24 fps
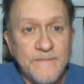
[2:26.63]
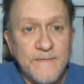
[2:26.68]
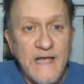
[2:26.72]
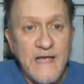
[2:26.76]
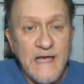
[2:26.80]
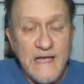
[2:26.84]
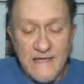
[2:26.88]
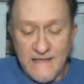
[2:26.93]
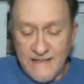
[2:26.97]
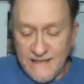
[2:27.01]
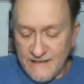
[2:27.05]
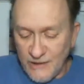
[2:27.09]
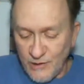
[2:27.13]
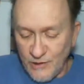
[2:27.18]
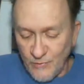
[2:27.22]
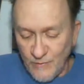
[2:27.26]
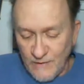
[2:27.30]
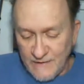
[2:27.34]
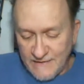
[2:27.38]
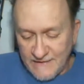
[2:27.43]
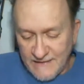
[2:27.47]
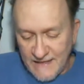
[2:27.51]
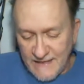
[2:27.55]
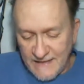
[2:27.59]
Listen to
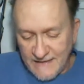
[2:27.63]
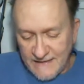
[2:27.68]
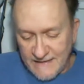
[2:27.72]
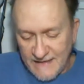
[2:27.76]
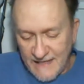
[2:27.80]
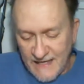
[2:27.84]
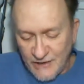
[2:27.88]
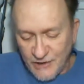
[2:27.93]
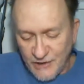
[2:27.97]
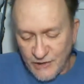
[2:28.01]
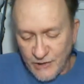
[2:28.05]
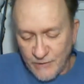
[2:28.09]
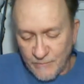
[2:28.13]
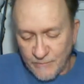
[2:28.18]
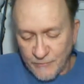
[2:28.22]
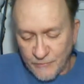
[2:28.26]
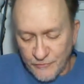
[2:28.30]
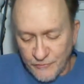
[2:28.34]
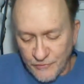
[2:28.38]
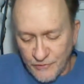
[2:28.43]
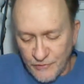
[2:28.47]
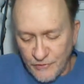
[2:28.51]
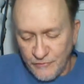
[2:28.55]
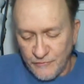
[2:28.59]
what's said at the end. To
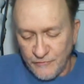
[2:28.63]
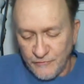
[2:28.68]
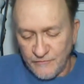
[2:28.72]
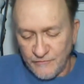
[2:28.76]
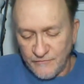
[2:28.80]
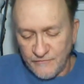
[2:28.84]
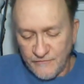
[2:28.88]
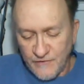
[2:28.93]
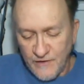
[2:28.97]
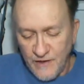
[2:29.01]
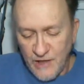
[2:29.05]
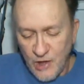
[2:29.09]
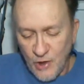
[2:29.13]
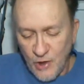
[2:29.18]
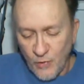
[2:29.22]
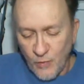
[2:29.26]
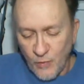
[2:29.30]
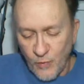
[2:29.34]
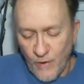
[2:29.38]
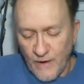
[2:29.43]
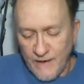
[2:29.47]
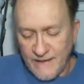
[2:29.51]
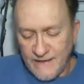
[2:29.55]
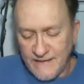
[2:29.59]
prove
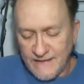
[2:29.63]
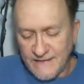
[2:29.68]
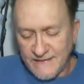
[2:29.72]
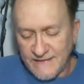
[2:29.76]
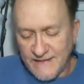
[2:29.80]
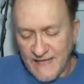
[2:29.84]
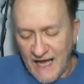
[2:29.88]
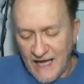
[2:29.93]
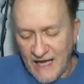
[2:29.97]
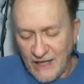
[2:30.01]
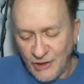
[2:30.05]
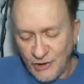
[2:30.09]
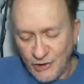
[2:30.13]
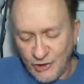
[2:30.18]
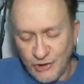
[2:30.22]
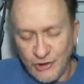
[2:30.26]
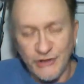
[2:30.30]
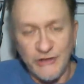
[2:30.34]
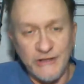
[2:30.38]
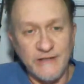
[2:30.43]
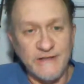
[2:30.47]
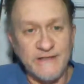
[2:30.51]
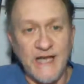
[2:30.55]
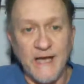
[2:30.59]
what is that
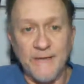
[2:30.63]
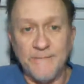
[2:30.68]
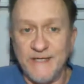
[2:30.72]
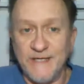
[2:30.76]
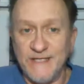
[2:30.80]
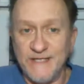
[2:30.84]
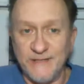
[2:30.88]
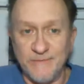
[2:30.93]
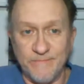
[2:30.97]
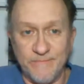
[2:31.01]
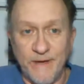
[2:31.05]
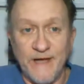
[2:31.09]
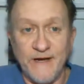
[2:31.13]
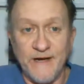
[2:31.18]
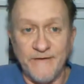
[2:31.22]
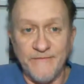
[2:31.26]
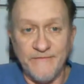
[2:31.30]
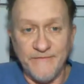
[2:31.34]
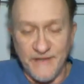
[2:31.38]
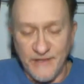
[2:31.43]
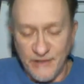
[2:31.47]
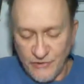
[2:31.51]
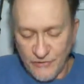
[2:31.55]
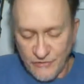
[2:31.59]
good, that means
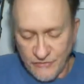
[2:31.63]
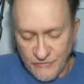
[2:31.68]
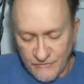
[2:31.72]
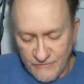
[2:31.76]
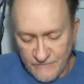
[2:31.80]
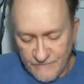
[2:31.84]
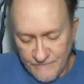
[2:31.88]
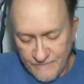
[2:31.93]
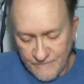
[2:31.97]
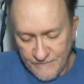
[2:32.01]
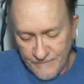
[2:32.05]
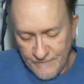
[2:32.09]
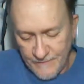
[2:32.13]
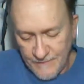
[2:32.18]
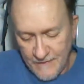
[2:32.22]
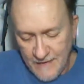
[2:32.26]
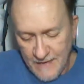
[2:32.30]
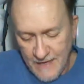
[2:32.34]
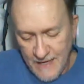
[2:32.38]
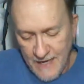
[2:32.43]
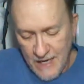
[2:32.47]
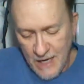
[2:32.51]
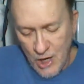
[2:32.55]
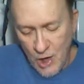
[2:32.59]
beneficial.
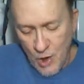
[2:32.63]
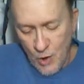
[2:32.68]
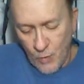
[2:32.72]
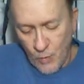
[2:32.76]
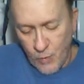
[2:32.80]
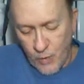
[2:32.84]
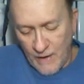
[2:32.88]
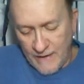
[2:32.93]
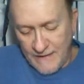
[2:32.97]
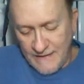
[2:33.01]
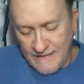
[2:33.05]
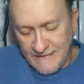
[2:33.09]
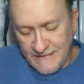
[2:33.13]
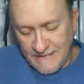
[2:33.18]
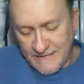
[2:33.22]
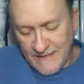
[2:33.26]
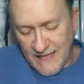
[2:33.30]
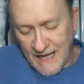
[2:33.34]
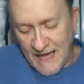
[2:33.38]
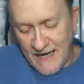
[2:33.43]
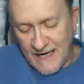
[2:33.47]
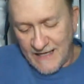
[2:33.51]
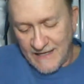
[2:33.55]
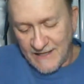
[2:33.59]
What is
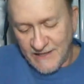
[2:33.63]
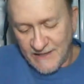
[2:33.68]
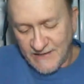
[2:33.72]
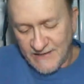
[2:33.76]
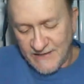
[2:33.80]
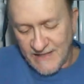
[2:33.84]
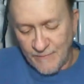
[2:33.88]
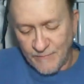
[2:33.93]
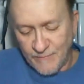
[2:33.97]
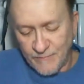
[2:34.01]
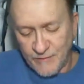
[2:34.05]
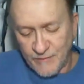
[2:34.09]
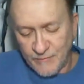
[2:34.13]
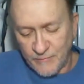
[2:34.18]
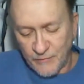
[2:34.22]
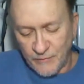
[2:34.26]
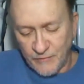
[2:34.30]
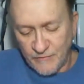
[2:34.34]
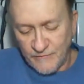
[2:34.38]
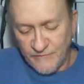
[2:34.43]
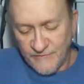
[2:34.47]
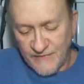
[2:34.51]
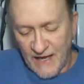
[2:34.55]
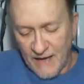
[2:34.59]
that
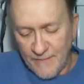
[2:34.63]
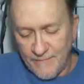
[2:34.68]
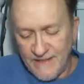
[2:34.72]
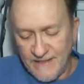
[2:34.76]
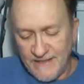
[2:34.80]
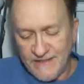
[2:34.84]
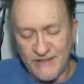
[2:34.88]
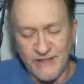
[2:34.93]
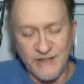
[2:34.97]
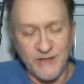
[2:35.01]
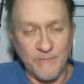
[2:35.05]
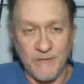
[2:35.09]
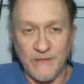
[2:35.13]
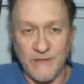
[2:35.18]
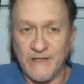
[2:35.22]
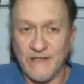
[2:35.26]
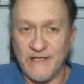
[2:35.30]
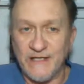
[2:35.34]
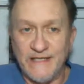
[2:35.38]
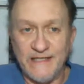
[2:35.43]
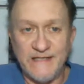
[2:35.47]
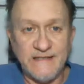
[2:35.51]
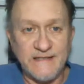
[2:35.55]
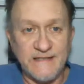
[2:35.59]
acceptable? That means it's
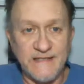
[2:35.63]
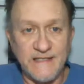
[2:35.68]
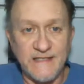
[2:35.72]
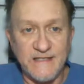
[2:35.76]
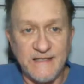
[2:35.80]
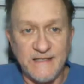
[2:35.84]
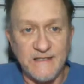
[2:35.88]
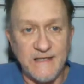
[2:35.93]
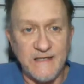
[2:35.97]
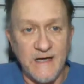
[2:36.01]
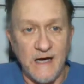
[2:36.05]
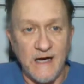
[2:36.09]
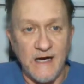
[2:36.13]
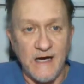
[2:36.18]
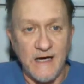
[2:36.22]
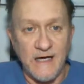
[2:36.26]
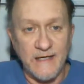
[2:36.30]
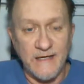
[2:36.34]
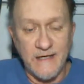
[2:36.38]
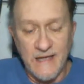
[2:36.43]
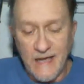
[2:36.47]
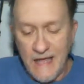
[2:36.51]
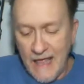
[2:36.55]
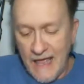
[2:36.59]
pleasing to
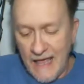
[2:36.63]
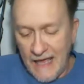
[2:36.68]
God.